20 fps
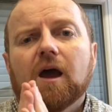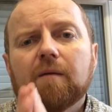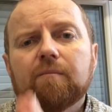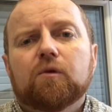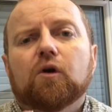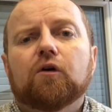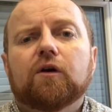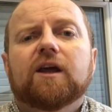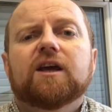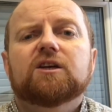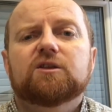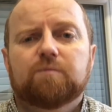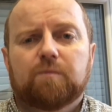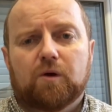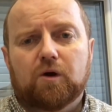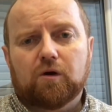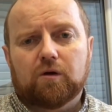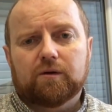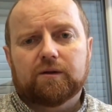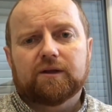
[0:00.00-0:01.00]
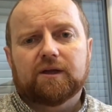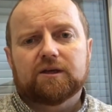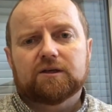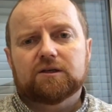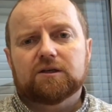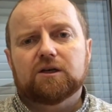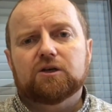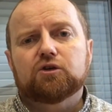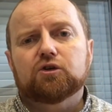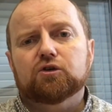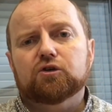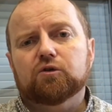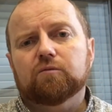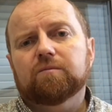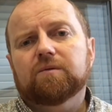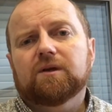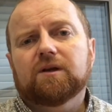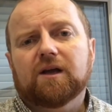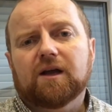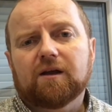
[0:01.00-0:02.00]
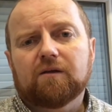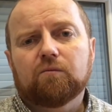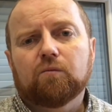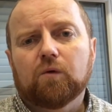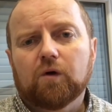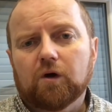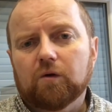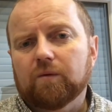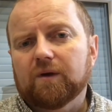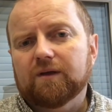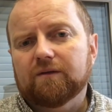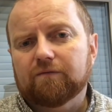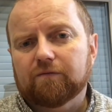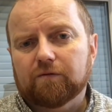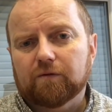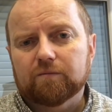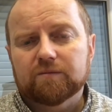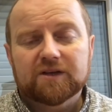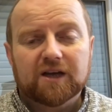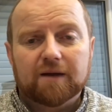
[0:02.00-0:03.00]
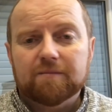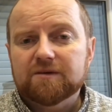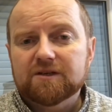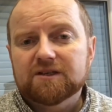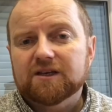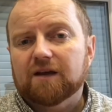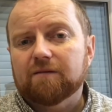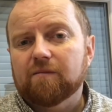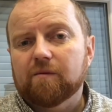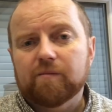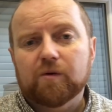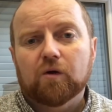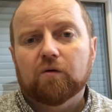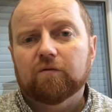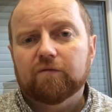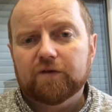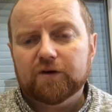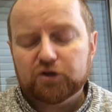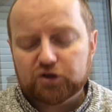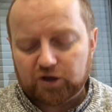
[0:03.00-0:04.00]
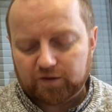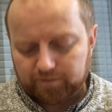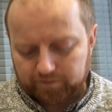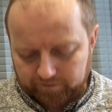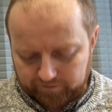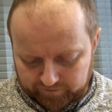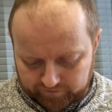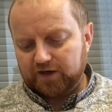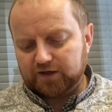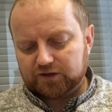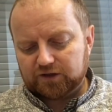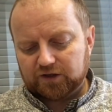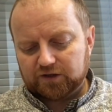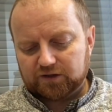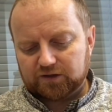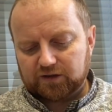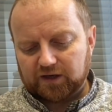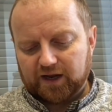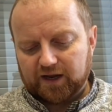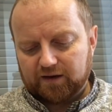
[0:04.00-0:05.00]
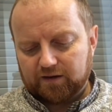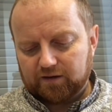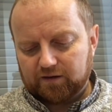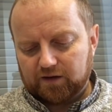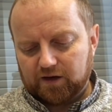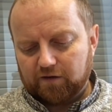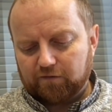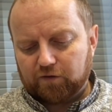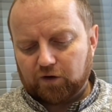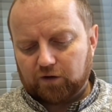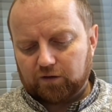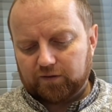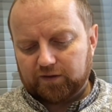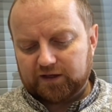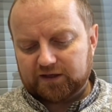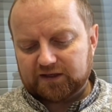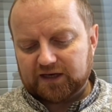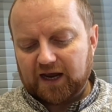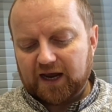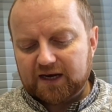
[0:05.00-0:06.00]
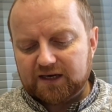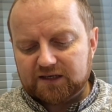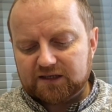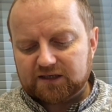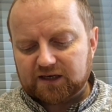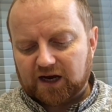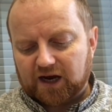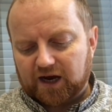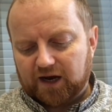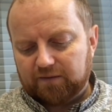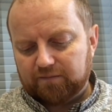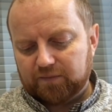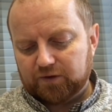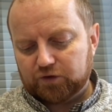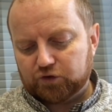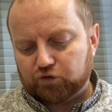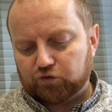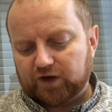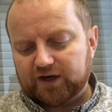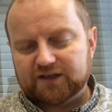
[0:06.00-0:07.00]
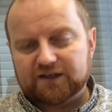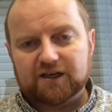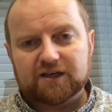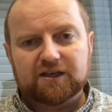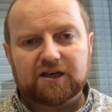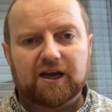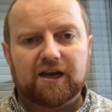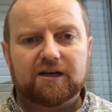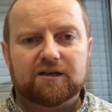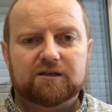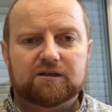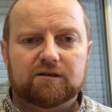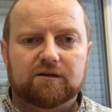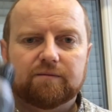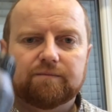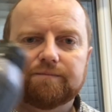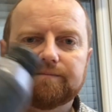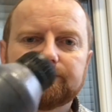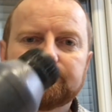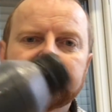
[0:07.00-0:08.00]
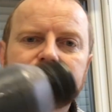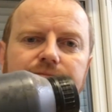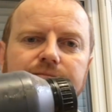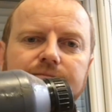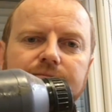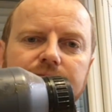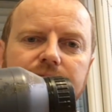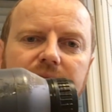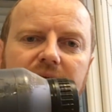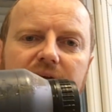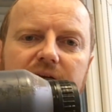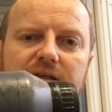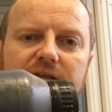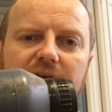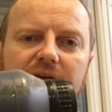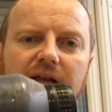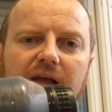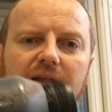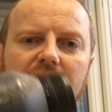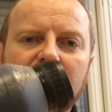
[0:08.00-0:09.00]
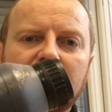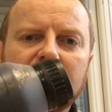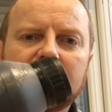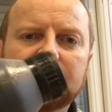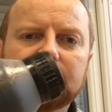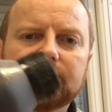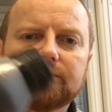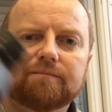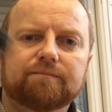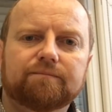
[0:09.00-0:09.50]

I'm not an expert on this. It's just something I work with from time to time in my own fishing. For instance, like I've got this enzyme treated yeast. Can you see that there?